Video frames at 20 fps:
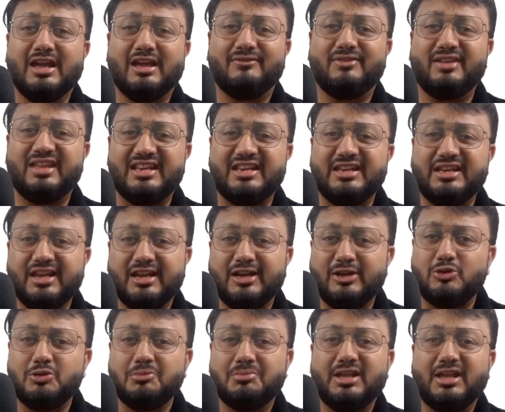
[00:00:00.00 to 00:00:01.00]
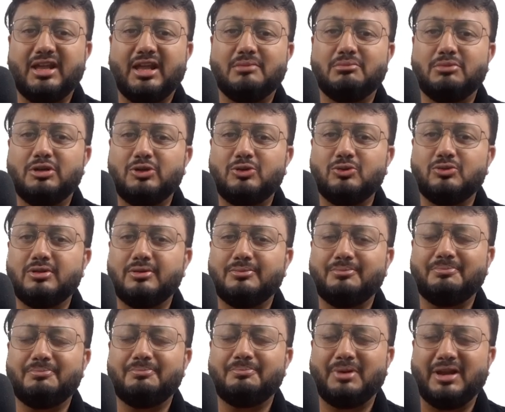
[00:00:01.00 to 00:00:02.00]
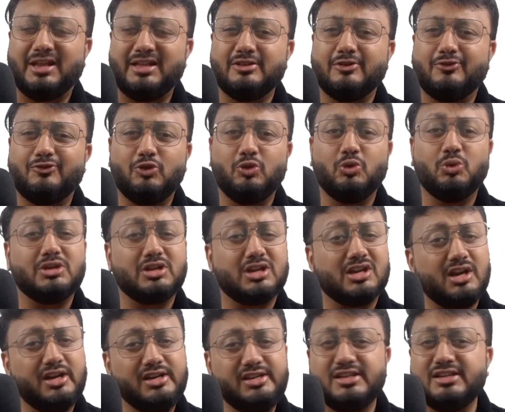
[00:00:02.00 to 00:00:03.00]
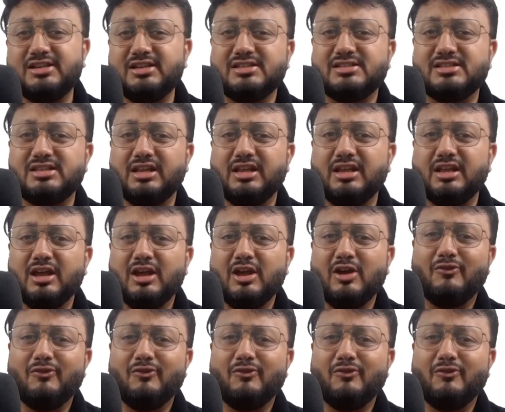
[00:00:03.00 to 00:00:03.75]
we need to be able to play the flute continuously